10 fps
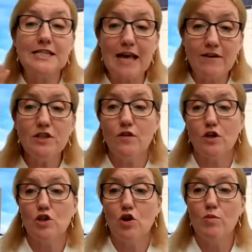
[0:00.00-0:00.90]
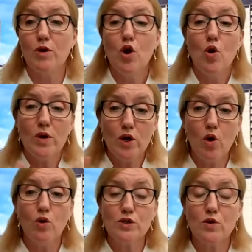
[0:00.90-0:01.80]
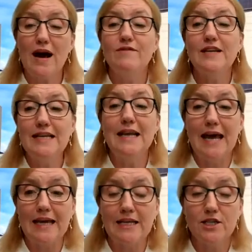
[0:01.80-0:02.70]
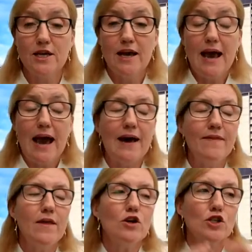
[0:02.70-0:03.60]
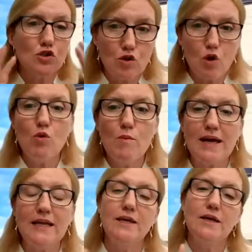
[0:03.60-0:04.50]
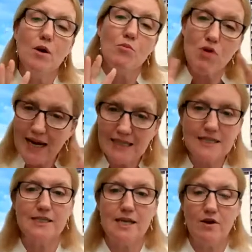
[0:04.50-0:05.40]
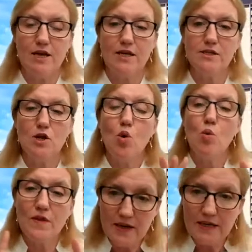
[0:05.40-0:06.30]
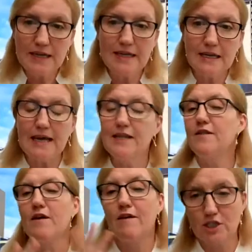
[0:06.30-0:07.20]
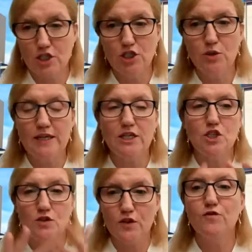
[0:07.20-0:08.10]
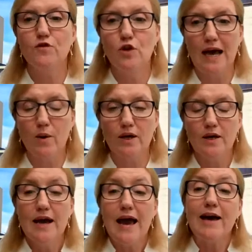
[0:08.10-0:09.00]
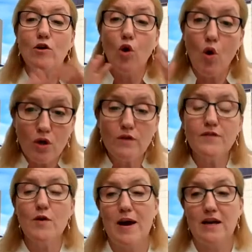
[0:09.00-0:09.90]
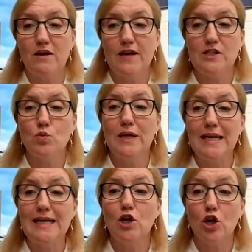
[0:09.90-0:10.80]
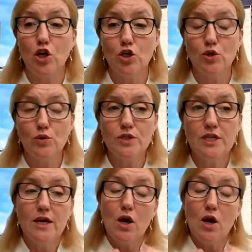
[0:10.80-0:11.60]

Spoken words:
On the 7th of October, we also have legal aid. And there are so many practice areas within legal aid, they're actually doing it just for the full hour. And all of the panel events will include